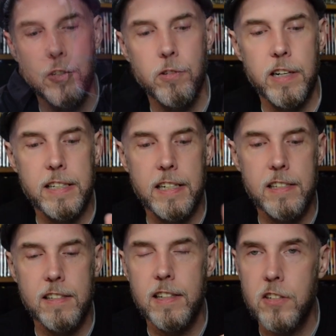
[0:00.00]
two great
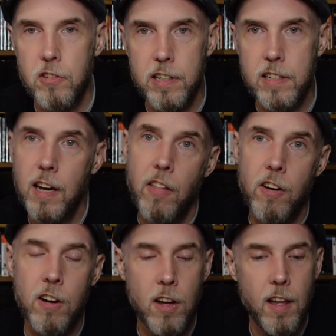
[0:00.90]
tastes that taste great
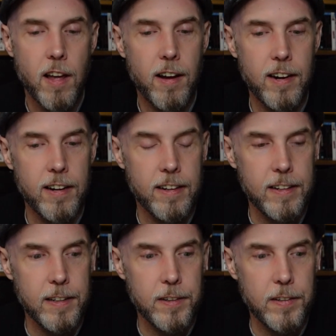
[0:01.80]
together.
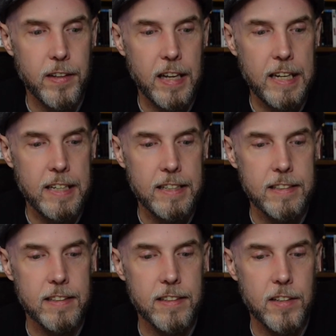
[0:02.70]
Uh,
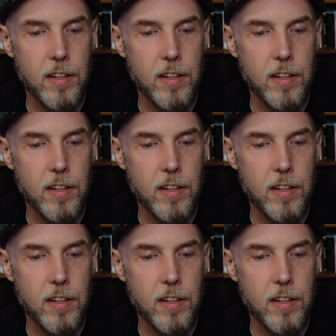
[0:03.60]
and